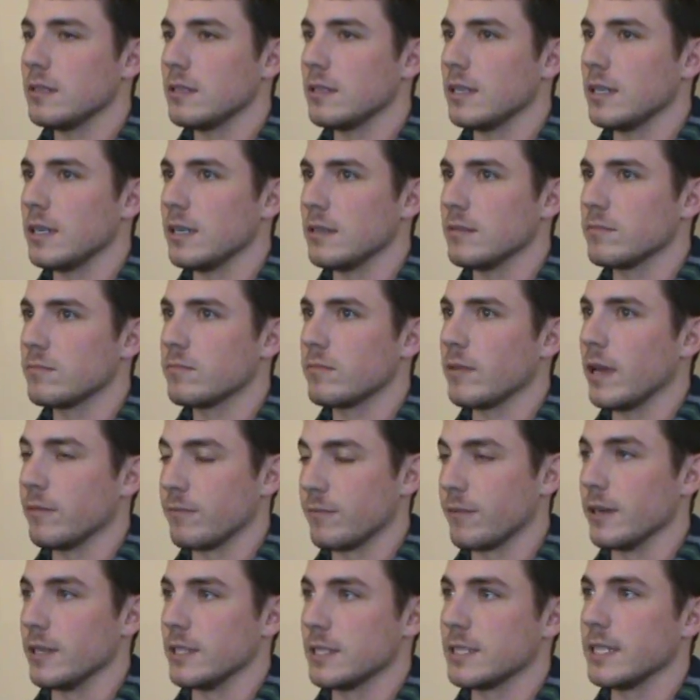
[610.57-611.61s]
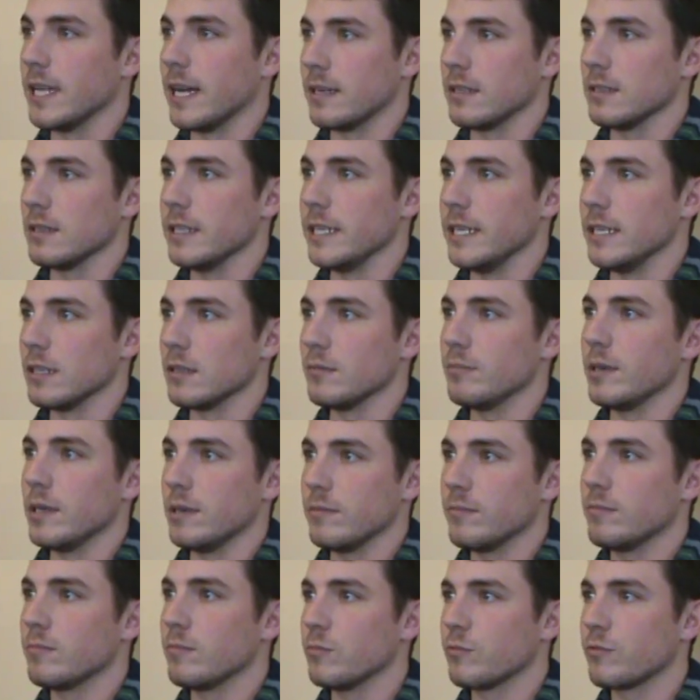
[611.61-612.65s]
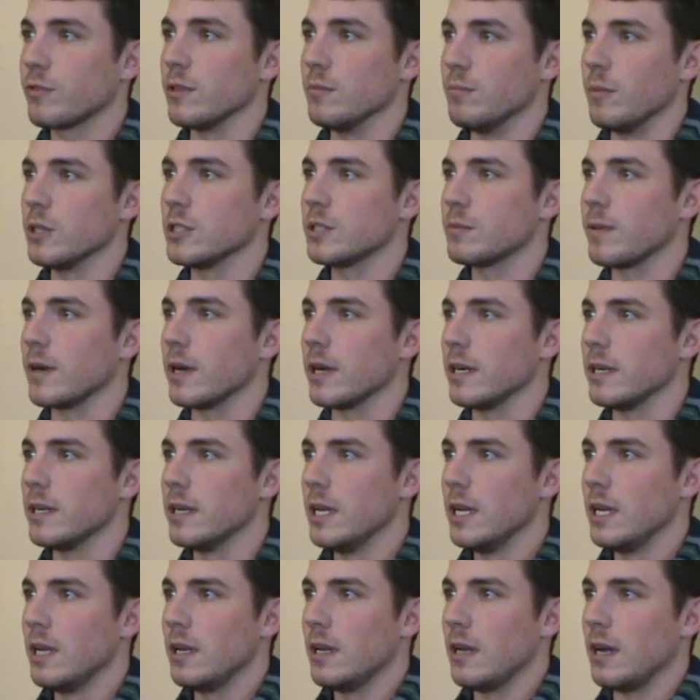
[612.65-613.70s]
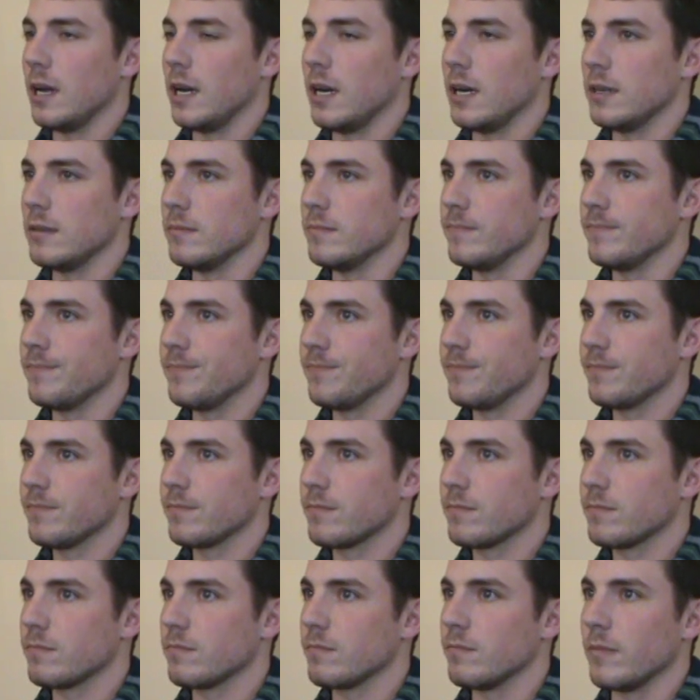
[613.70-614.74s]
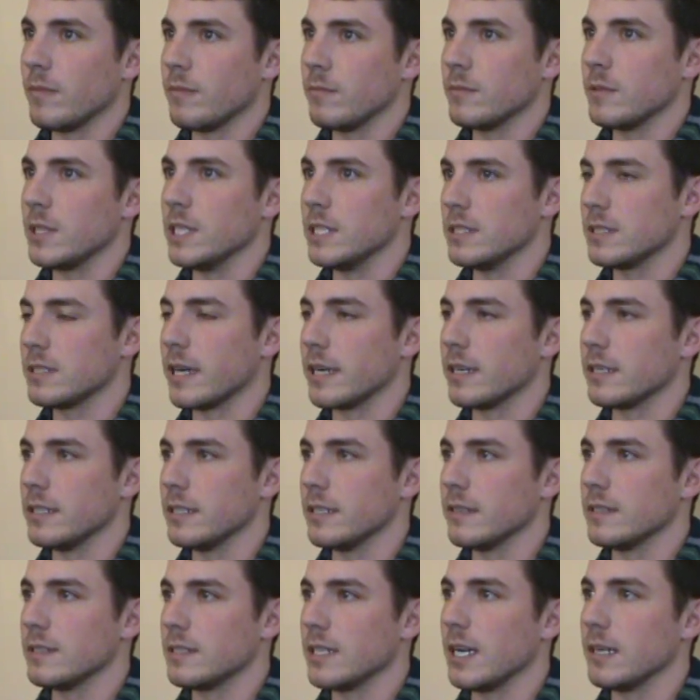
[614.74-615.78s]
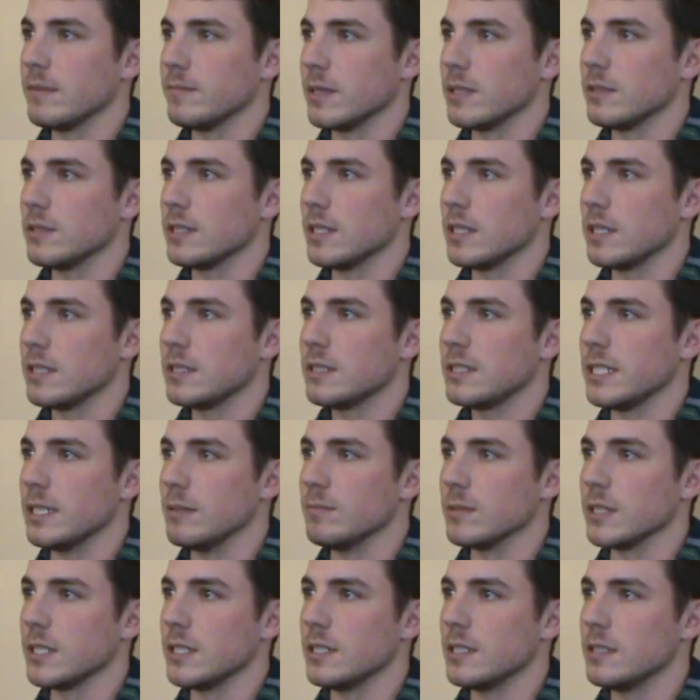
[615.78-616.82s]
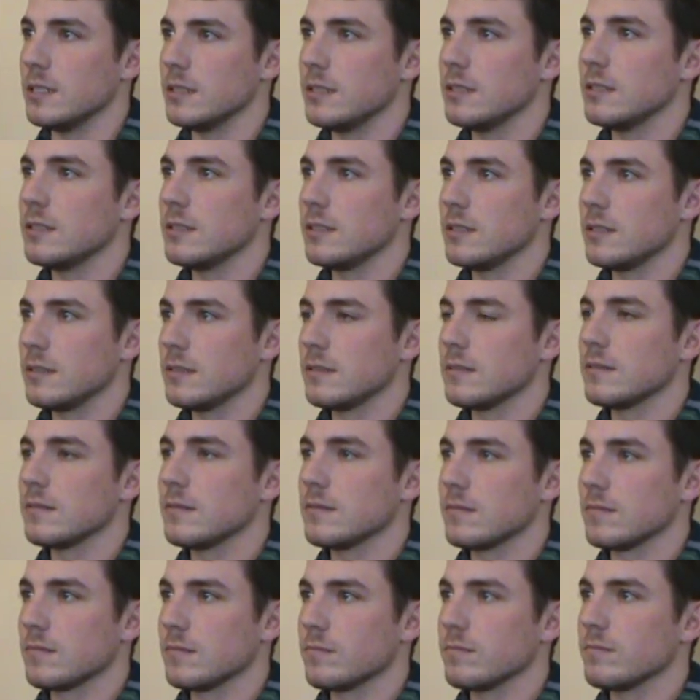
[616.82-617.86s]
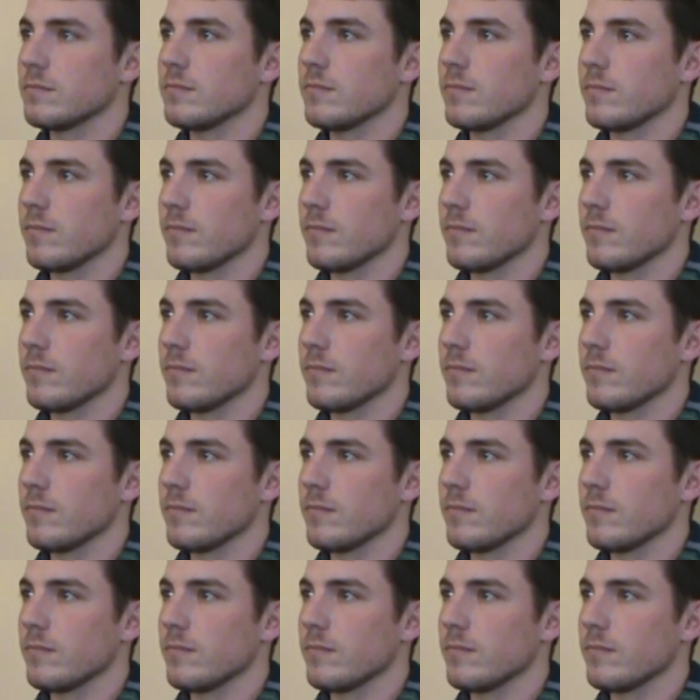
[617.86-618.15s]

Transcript: Uh, at first, not a leader, but for the most part, um, the entirety of the time I was a team leader. Okay.